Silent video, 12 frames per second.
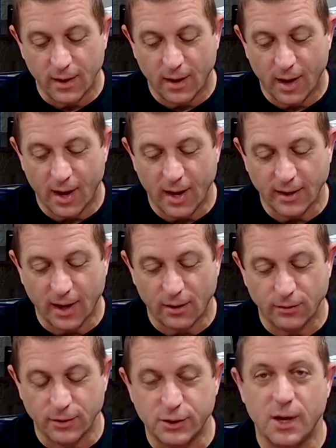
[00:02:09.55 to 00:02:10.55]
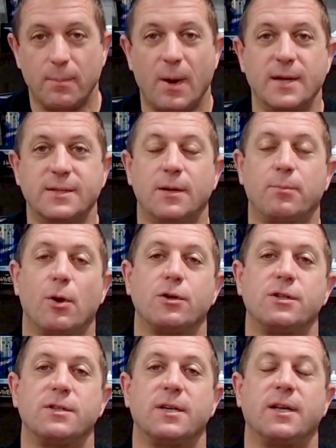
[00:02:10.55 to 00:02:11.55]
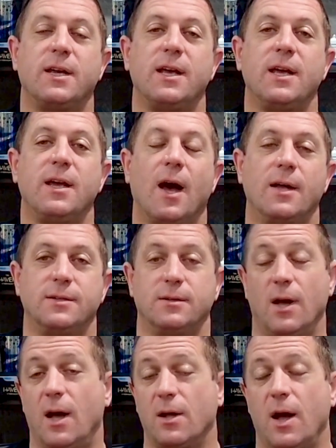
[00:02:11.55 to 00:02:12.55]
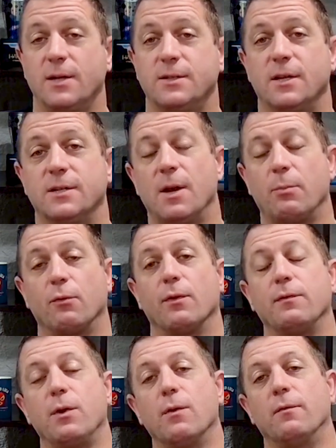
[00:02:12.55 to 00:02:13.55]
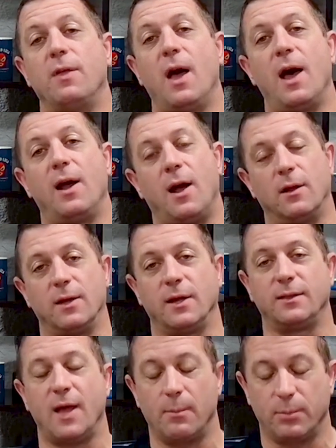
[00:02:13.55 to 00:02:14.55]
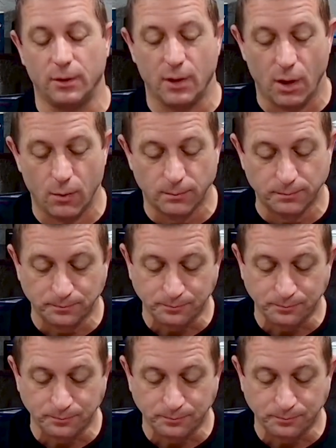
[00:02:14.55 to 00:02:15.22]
I got on the ship. I did purchase the key. I did a separate review of that. I'll link that below.